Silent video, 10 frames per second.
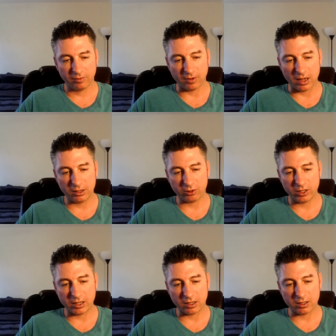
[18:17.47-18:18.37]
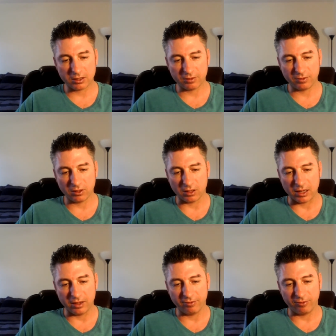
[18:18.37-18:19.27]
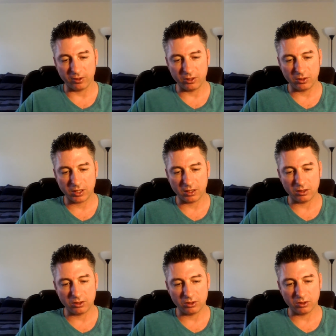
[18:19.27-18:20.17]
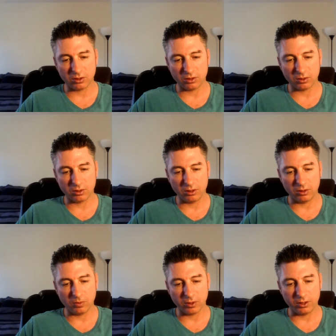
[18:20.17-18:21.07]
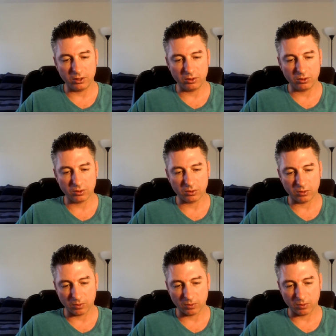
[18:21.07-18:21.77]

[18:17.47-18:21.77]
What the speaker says: Find three areas of your life where you can you